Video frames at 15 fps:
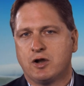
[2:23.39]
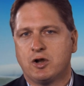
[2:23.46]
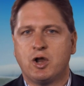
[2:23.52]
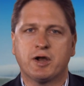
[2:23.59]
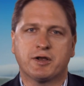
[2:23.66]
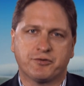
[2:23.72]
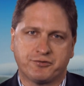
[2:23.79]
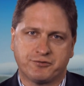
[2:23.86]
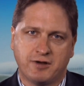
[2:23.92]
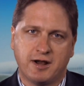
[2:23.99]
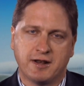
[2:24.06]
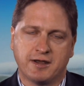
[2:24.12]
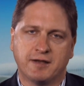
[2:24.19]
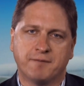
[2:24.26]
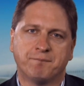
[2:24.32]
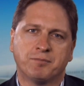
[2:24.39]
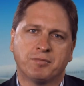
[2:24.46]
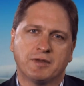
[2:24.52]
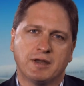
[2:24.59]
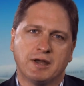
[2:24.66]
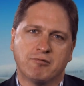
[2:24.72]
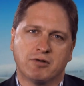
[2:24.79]
Like Australia,
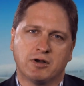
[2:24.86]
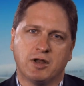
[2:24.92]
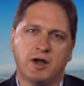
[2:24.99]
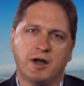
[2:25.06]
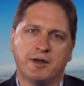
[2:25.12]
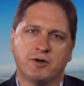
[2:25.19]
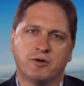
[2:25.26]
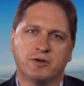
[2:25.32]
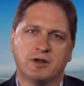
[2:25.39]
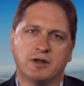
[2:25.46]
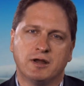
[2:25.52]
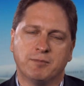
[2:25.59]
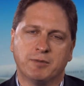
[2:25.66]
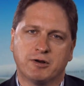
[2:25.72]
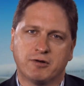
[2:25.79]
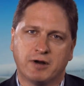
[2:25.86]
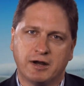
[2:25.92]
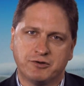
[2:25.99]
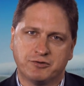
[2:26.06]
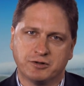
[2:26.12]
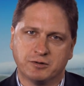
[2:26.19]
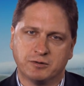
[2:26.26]
it relied on
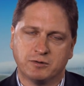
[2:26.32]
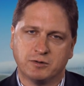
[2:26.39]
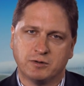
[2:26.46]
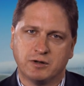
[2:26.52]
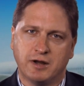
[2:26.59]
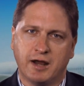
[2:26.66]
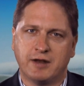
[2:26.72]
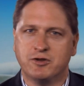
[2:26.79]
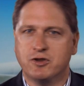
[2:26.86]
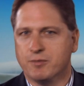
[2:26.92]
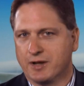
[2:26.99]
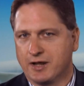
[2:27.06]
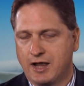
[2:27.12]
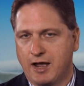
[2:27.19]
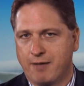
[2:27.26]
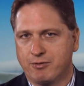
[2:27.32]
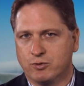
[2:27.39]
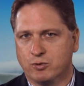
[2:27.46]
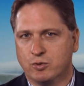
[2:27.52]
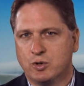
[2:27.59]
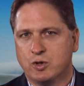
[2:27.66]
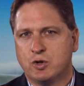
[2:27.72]
immigration and human
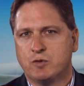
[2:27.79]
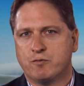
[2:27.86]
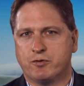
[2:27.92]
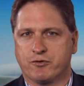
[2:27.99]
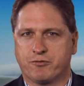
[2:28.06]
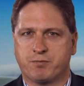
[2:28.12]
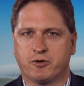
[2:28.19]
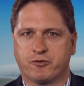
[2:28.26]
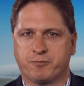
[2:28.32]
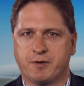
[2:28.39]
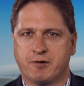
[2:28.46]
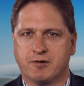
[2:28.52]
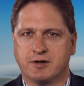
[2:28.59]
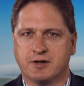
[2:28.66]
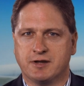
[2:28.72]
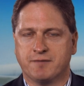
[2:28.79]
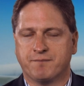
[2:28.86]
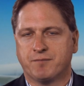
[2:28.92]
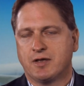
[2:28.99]
capital for its prosperity.